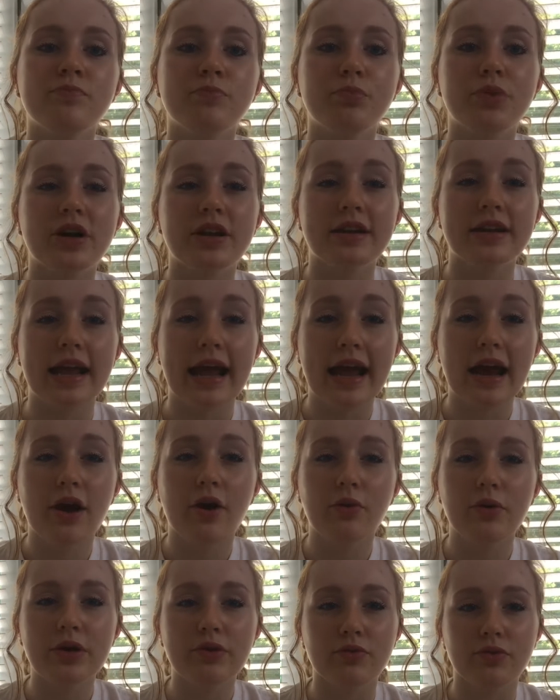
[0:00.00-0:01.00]
But
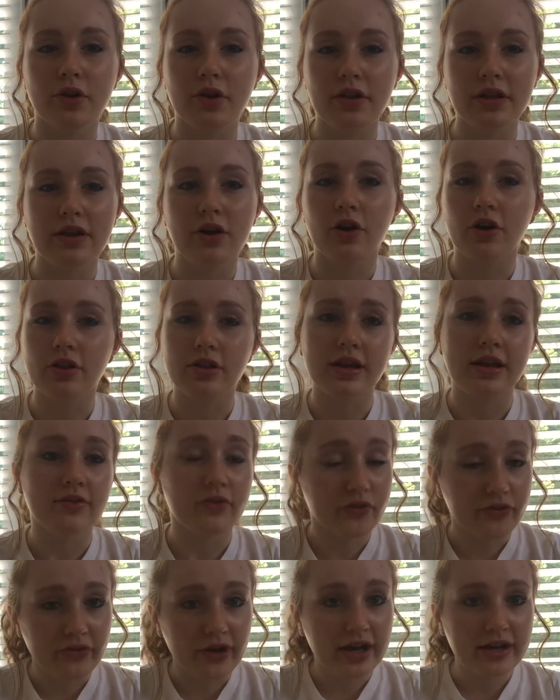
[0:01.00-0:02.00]
now we really hardly
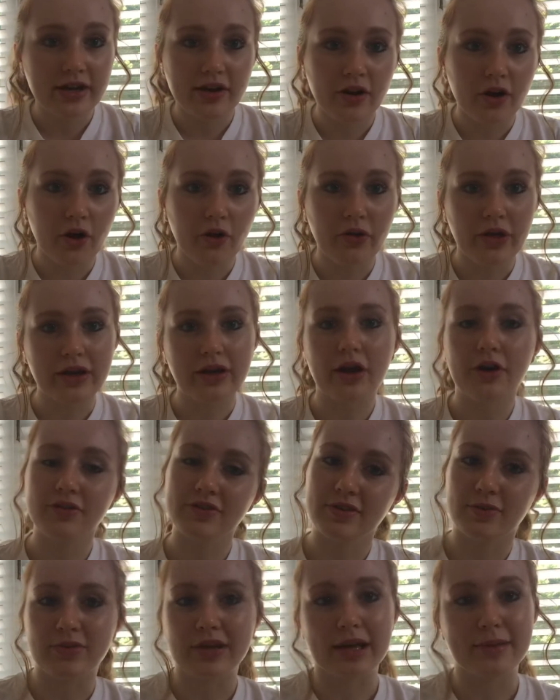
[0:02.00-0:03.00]
ever fight at all. Like, I'll
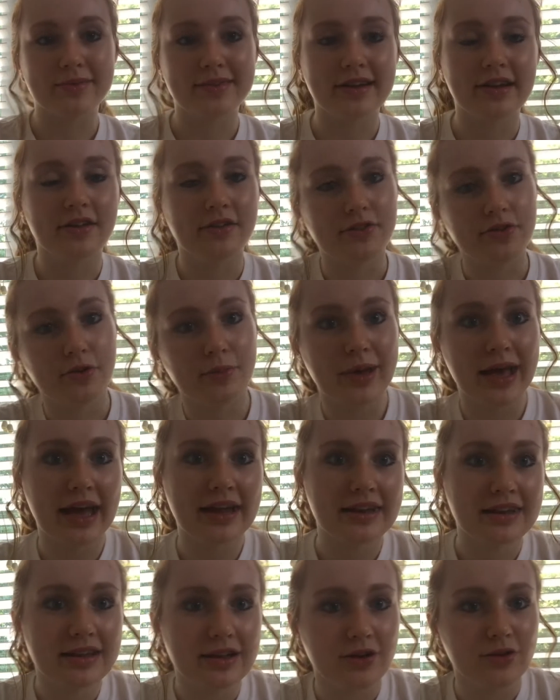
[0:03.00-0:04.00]
sometimes get a little
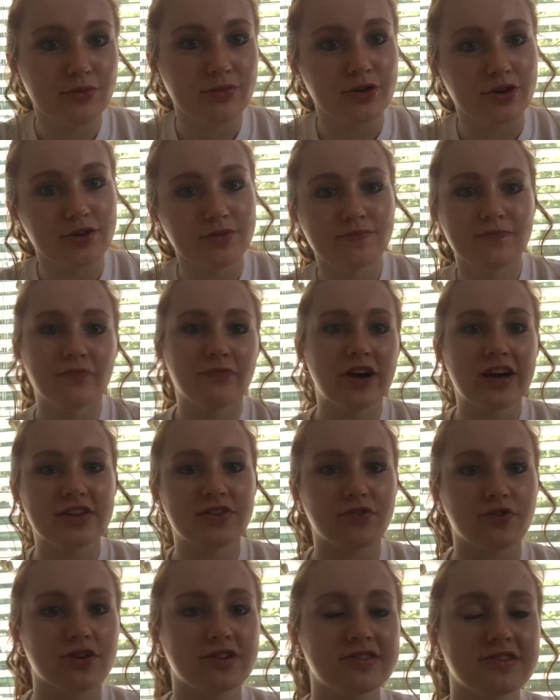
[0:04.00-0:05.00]
mad at him or
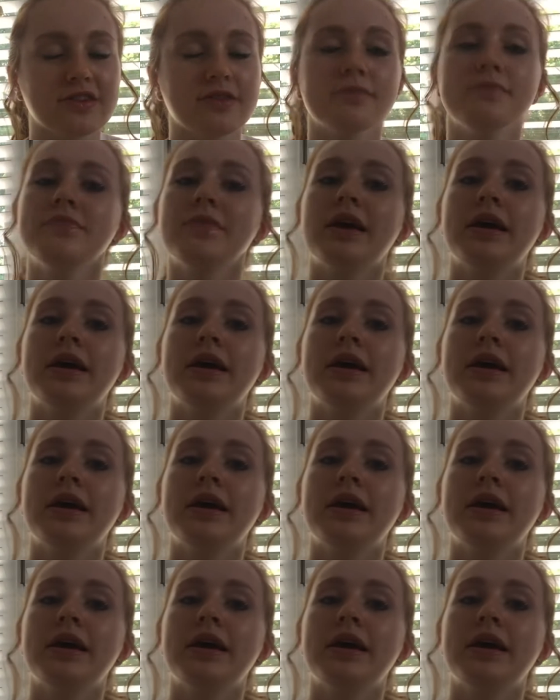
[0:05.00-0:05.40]
vice versa.